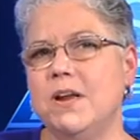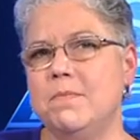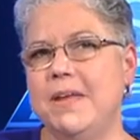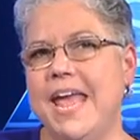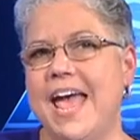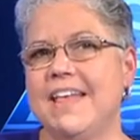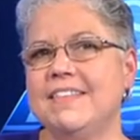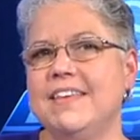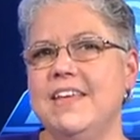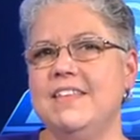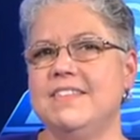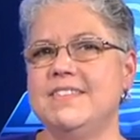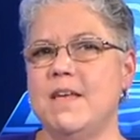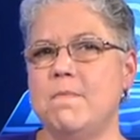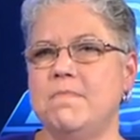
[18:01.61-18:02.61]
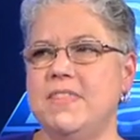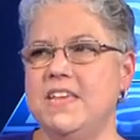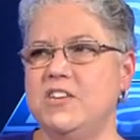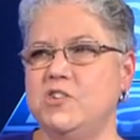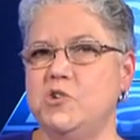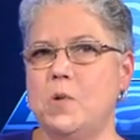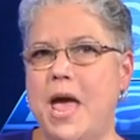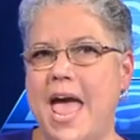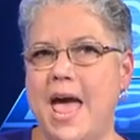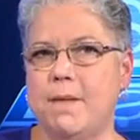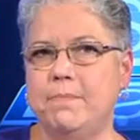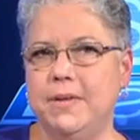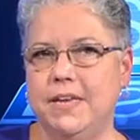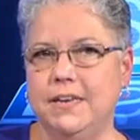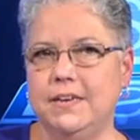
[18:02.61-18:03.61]
want to be asking something to
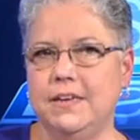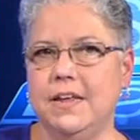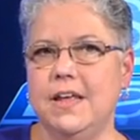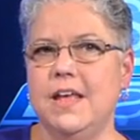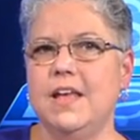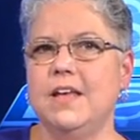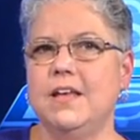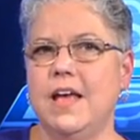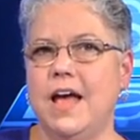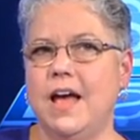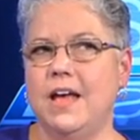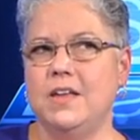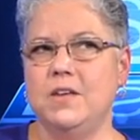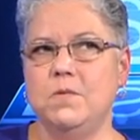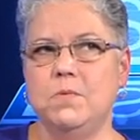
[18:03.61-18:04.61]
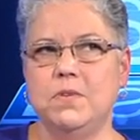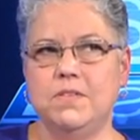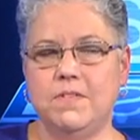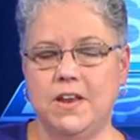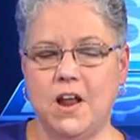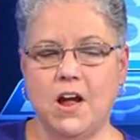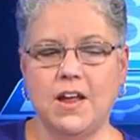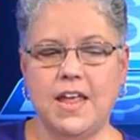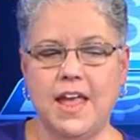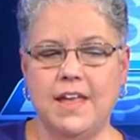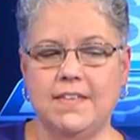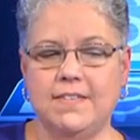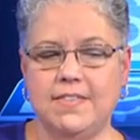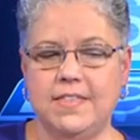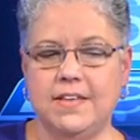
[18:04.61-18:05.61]
happen. Uh, you, in our
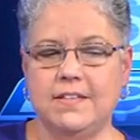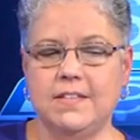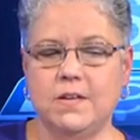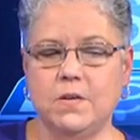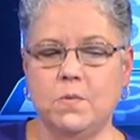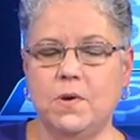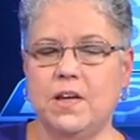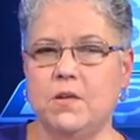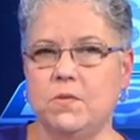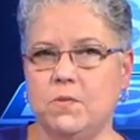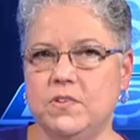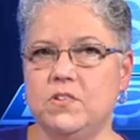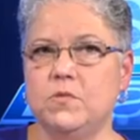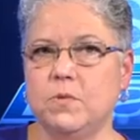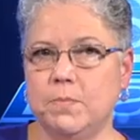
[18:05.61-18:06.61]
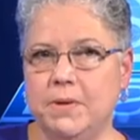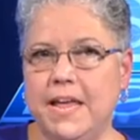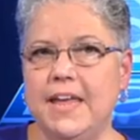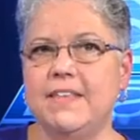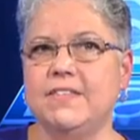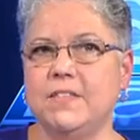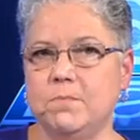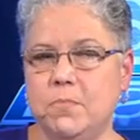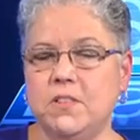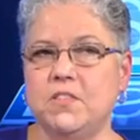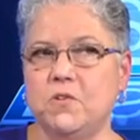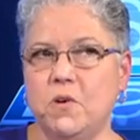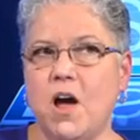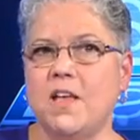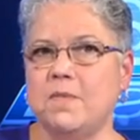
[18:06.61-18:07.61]
case, the, the, what was to replace, the, put
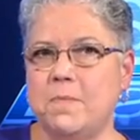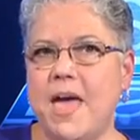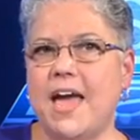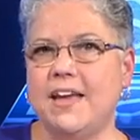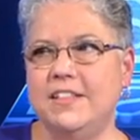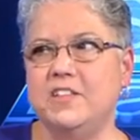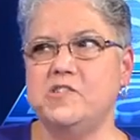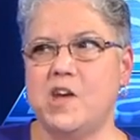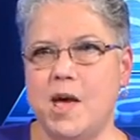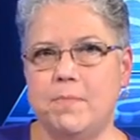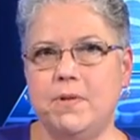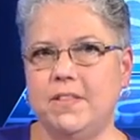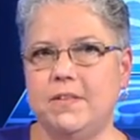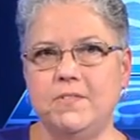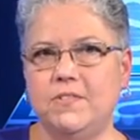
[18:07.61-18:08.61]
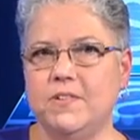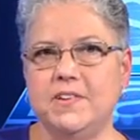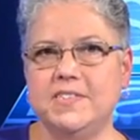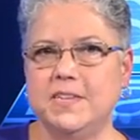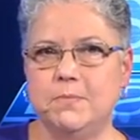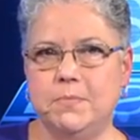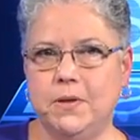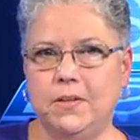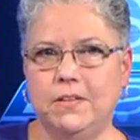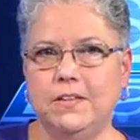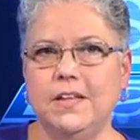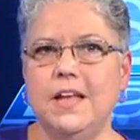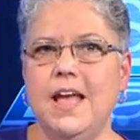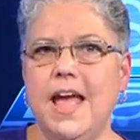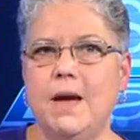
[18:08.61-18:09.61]
the cross back in the chapel. That was very simple.
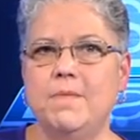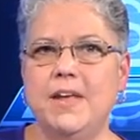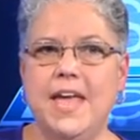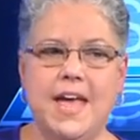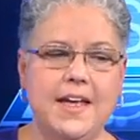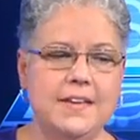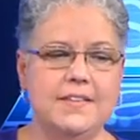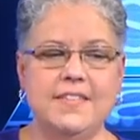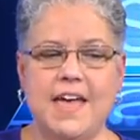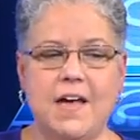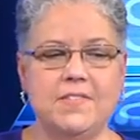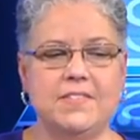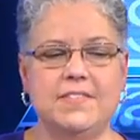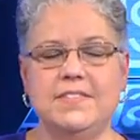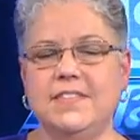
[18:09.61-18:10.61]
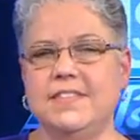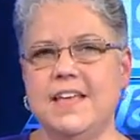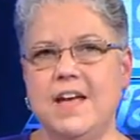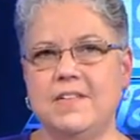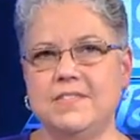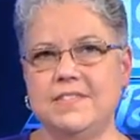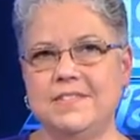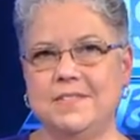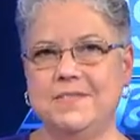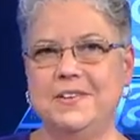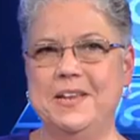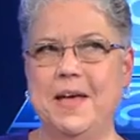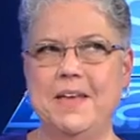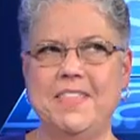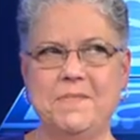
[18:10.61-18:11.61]
And we had thousands and thousands of
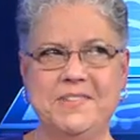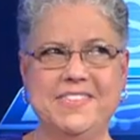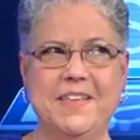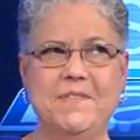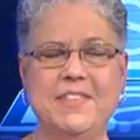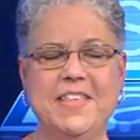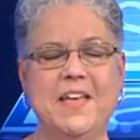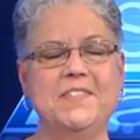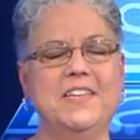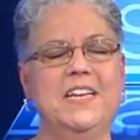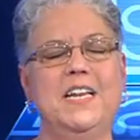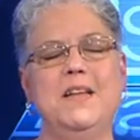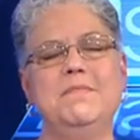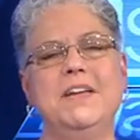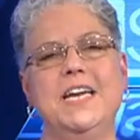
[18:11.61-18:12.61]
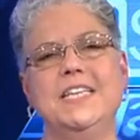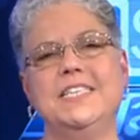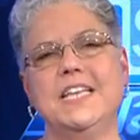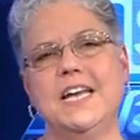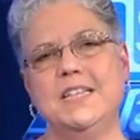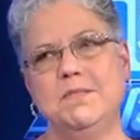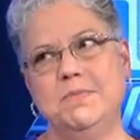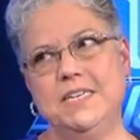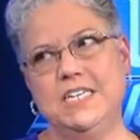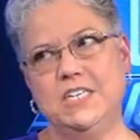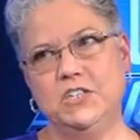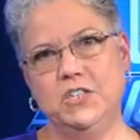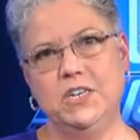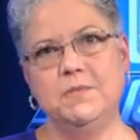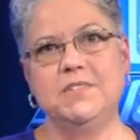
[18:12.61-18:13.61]
alumni, I think it was seven thousand alumni signed the
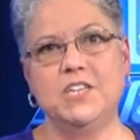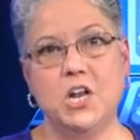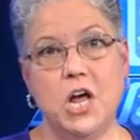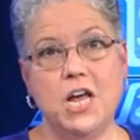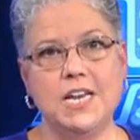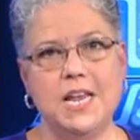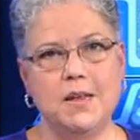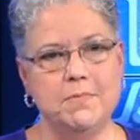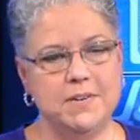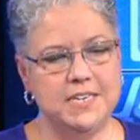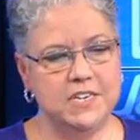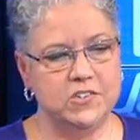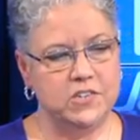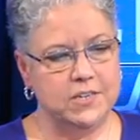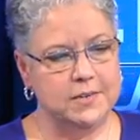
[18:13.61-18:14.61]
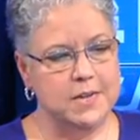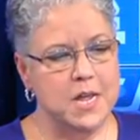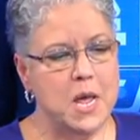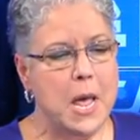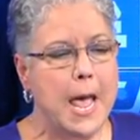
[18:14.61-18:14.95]
petition. It was an online petition.